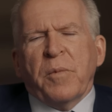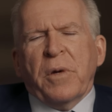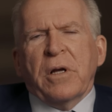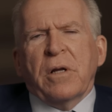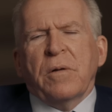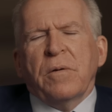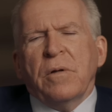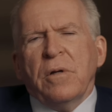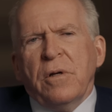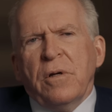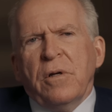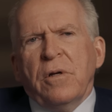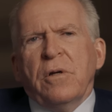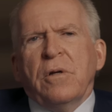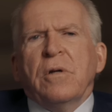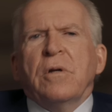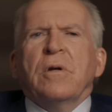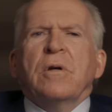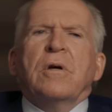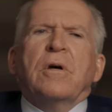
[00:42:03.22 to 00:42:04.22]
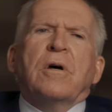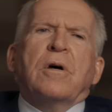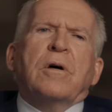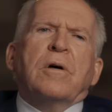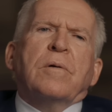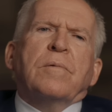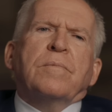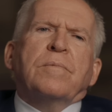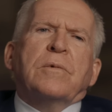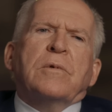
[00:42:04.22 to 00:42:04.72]
of my
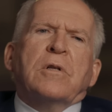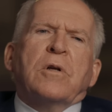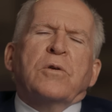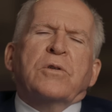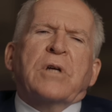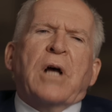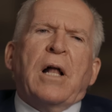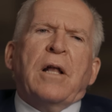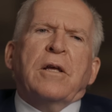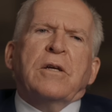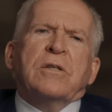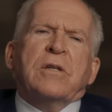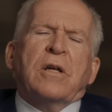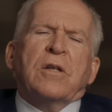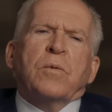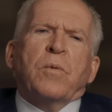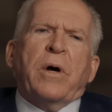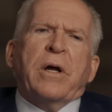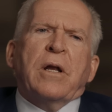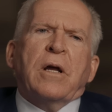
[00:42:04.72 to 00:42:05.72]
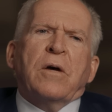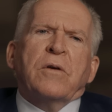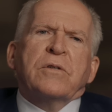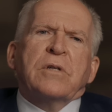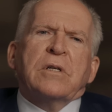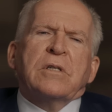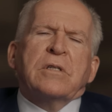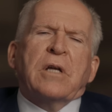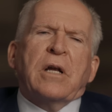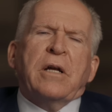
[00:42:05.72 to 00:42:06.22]
close colleagues down at the White
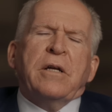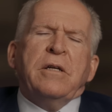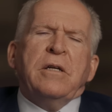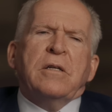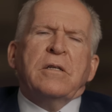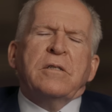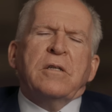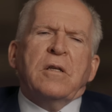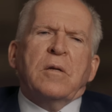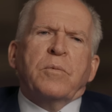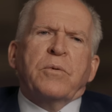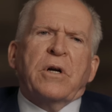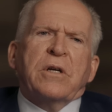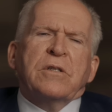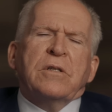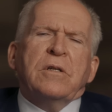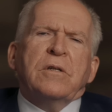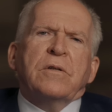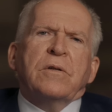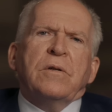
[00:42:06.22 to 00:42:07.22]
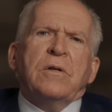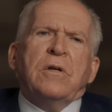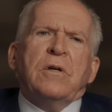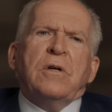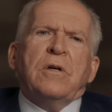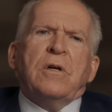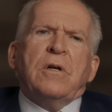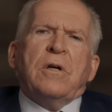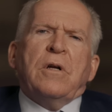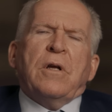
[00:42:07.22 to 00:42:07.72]
House, and I said, I need to see the president.
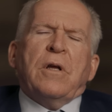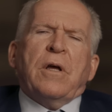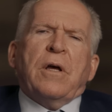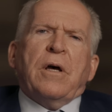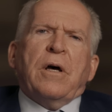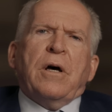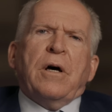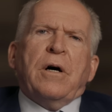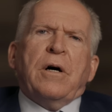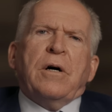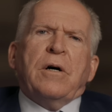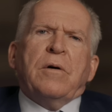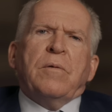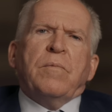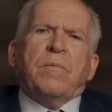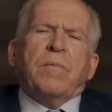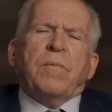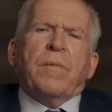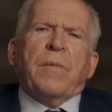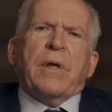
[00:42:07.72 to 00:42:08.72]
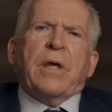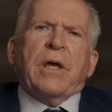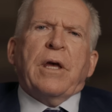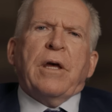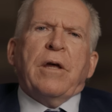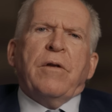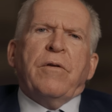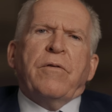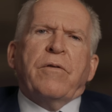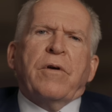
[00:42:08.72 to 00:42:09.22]

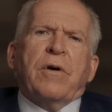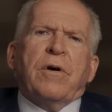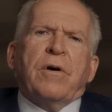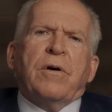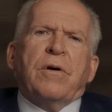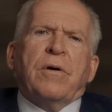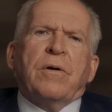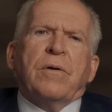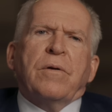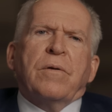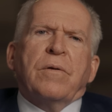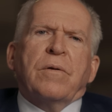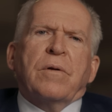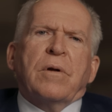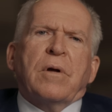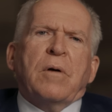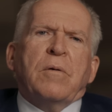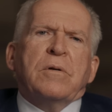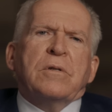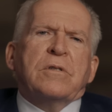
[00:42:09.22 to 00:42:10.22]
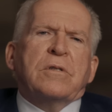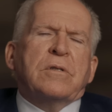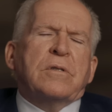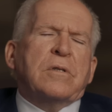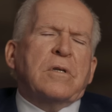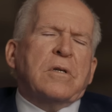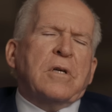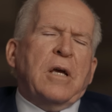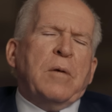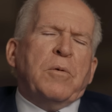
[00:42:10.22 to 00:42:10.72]
I
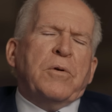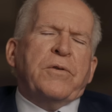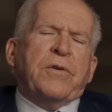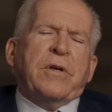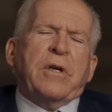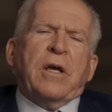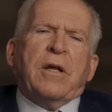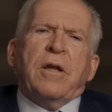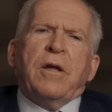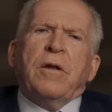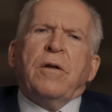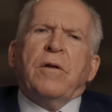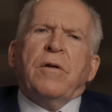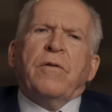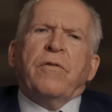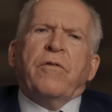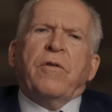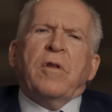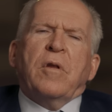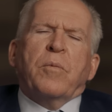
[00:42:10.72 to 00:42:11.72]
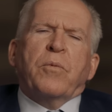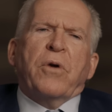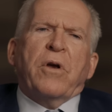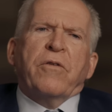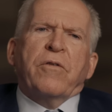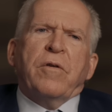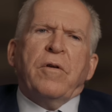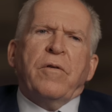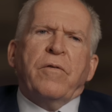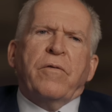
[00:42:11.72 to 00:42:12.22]
was able to get in and see the
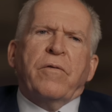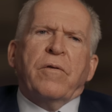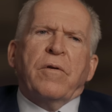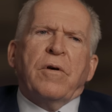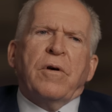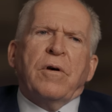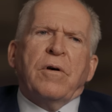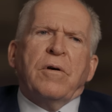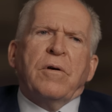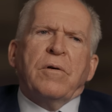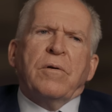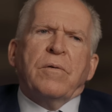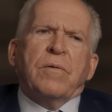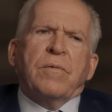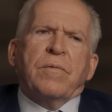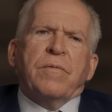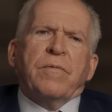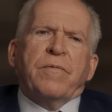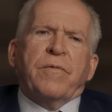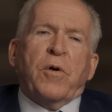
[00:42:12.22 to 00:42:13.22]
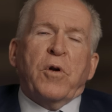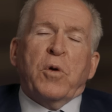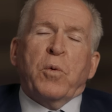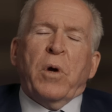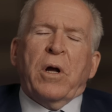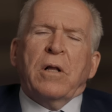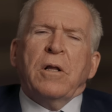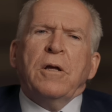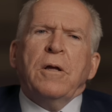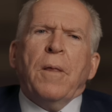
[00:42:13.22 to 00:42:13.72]
president very
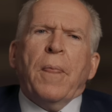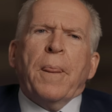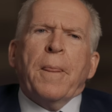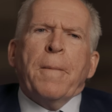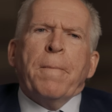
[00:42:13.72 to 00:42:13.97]
quickly,